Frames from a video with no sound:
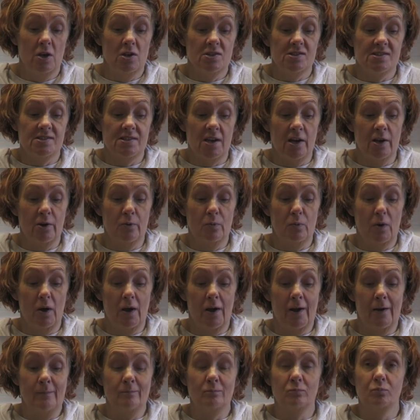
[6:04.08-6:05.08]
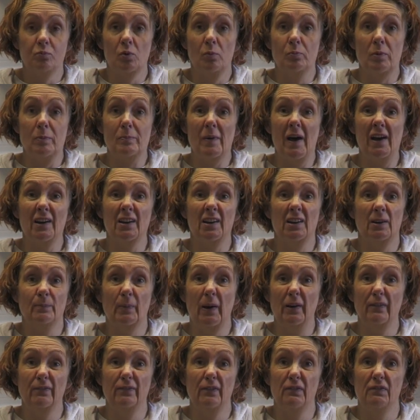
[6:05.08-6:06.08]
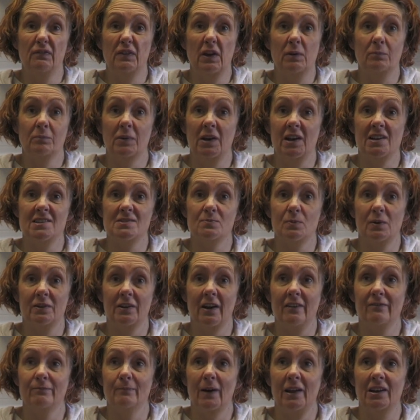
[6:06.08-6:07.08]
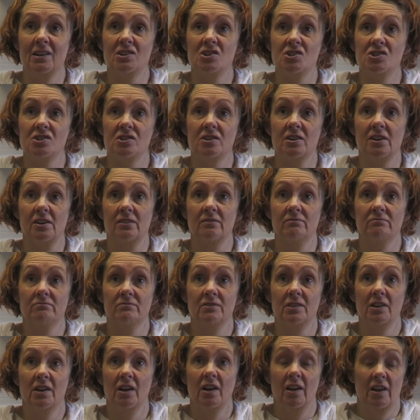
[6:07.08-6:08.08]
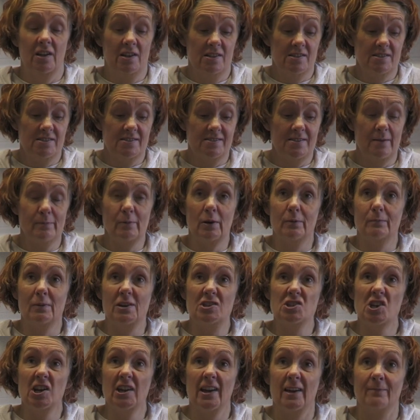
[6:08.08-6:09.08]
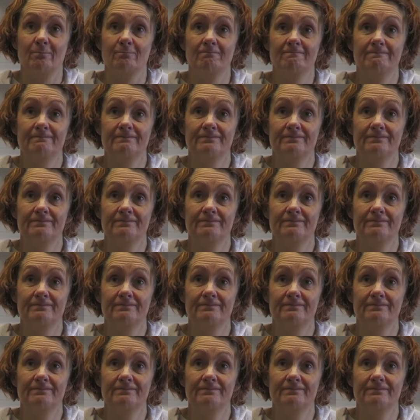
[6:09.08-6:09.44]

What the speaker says: So we'll be back in about 15 minutes when I've managed to simmer my chicken.